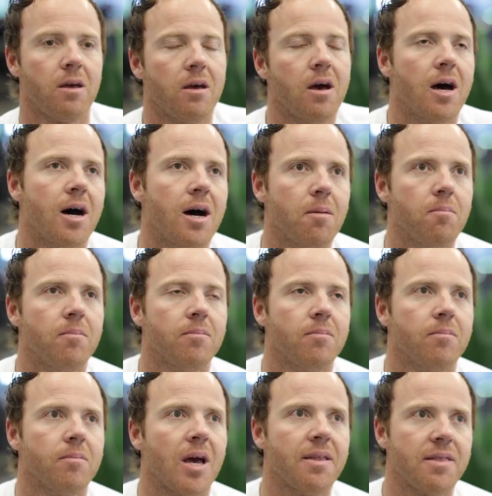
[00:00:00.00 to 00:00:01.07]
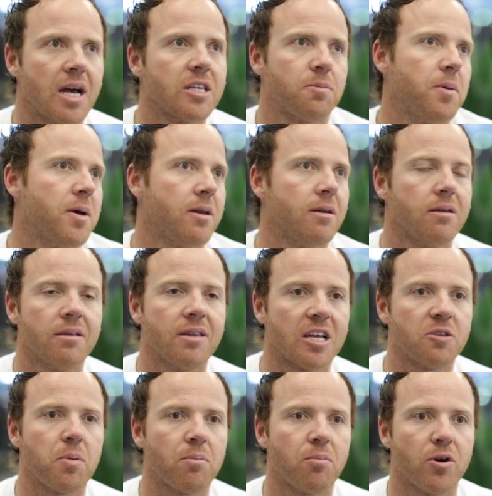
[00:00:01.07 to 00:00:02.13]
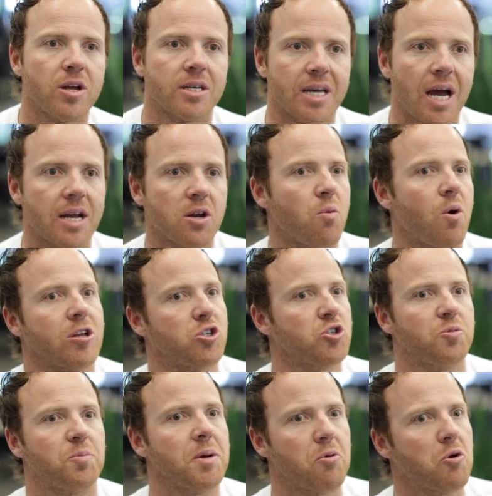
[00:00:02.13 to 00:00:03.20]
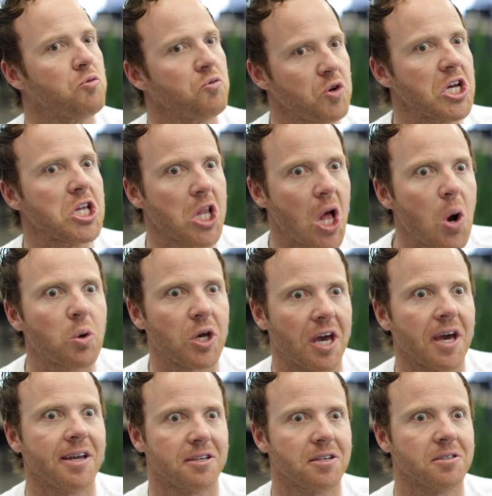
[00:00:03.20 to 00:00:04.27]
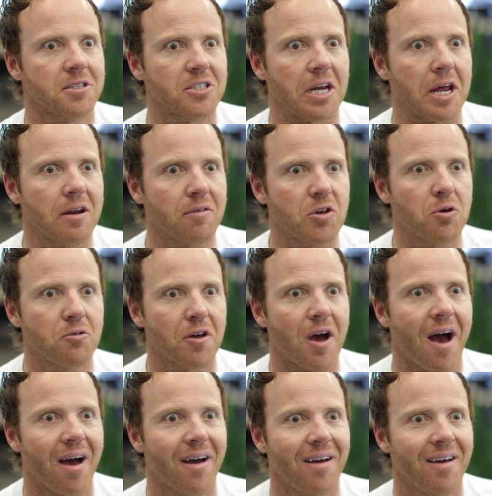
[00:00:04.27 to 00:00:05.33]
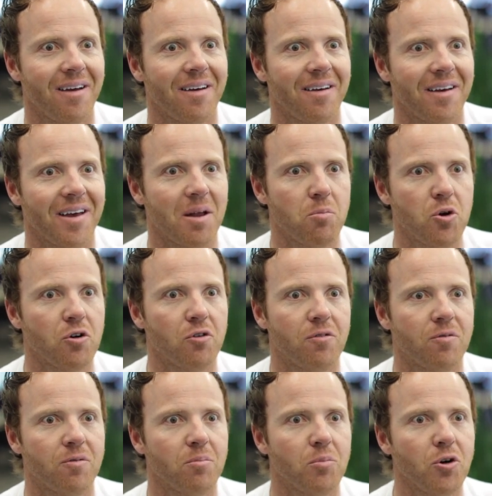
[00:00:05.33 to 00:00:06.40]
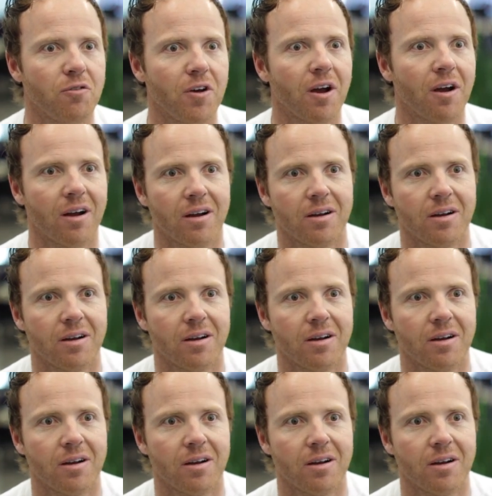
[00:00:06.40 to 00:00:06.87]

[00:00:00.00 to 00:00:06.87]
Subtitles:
And that's been pretty exciting to watch those people relocate to the state of Utah and move here.